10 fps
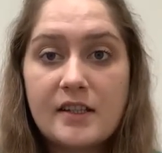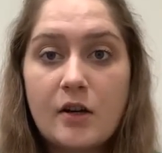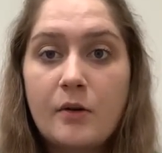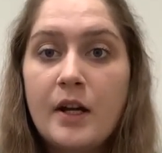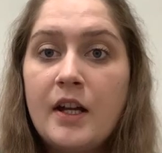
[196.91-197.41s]

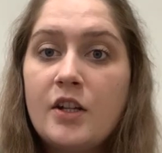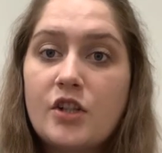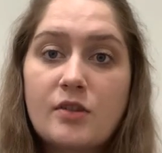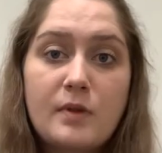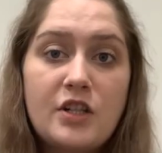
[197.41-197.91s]
so
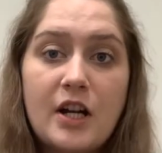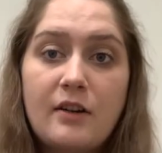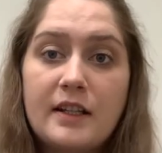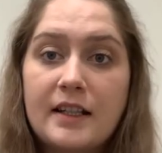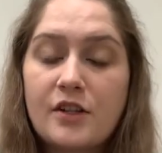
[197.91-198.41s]
just reach
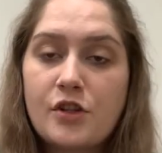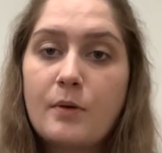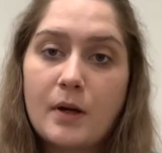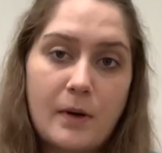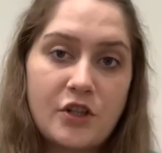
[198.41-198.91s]
out and let us
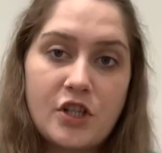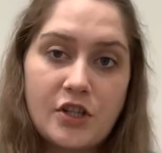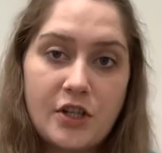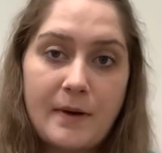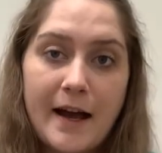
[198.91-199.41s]
know what
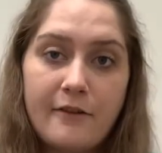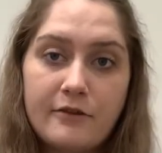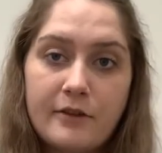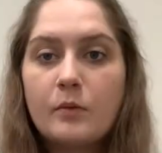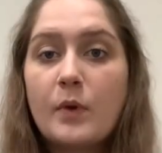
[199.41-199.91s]
questions you have.